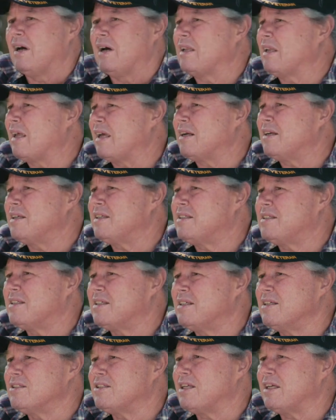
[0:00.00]
a lot of the
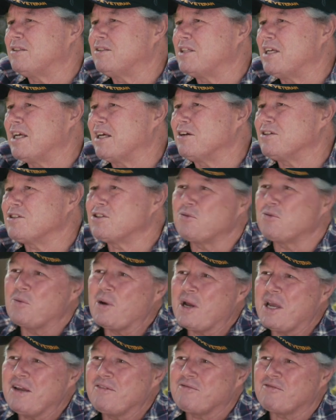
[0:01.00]
things that take us
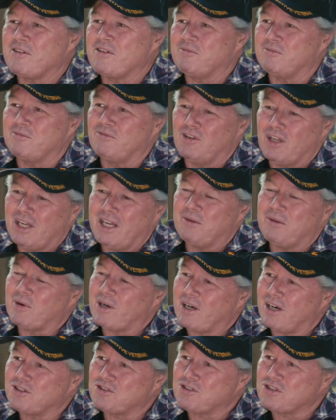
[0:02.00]
away from really what
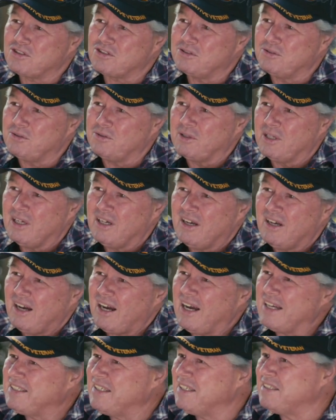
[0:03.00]
our true
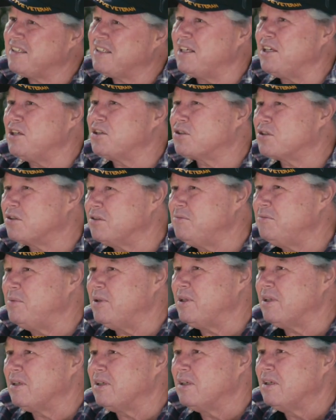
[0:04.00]
identity should
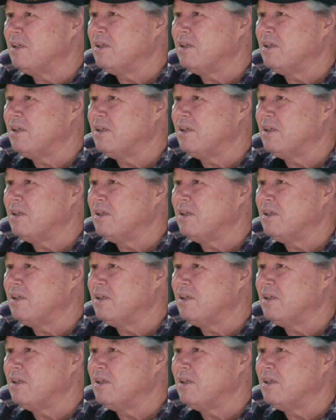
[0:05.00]
be.